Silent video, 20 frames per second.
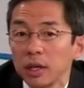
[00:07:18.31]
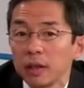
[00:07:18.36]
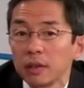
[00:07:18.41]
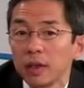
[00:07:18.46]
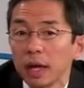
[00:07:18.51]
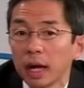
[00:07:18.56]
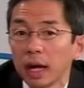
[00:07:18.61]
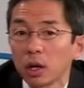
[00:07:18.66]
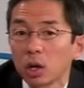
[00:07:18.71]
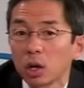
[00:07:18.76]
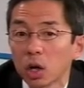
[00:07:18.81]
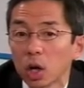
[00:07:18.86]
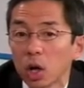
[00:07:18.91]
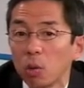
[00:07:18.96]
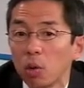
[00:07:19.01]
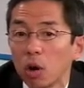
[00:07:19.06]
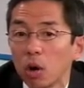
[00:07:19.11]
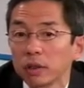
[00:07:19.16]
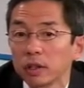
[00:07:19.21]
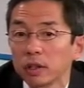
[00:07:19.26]
that
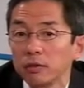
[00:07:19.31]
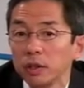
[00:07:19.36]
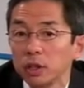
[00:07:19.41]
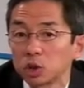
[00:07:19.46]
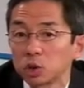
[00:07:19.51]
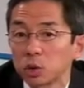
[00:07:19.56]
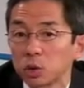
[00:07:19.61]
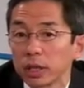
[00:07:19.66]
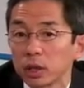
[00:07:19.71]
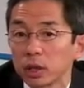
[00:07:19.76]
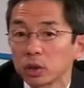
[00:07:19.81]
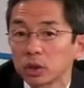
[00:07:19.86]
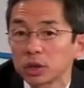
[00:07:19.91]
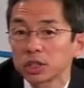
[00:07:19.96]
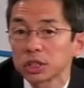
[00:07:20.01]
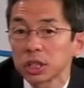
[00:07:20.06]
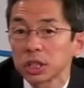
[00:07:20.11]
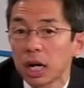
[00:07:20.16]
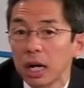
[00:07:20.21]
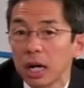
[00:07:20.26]
go on the ventricular
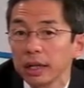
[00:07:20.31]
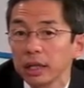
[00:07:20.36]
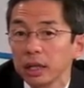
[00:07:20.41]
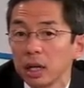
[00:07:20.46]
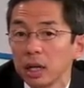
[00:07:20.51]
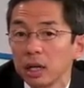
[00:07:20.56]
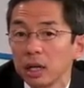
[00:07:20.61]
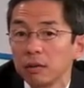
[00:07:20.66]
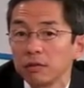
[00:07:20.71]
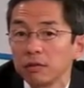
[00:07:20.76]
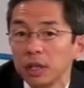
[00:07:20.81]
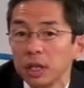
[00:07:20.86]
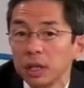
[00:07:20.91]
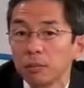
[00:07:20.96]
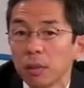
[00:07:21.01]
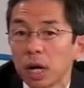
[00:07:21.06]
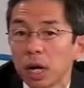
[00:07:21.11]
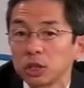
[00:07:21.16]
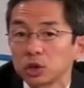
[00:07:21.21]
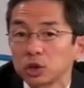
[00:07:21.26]
side of the
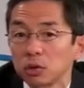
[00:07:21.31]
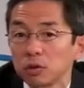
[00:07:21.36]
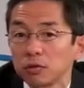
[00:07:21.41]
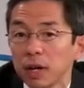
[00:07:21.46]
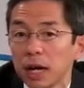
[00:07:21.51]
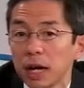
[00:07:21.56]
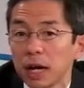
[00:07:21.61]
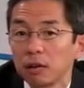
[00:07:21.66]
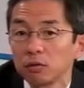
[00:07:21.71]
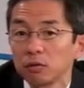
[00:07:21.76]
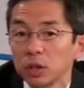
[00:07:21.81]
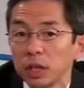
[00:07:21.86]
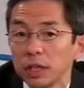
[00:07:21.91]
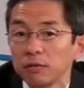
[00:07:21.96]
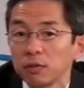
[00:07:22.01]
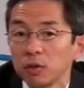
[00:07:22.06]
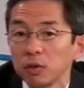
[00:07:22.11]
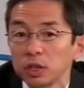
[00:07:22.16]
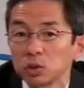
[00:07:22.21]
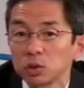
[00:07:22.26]
mitral valve
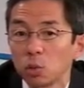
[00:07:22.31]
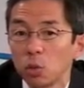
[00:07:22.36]
leaflets,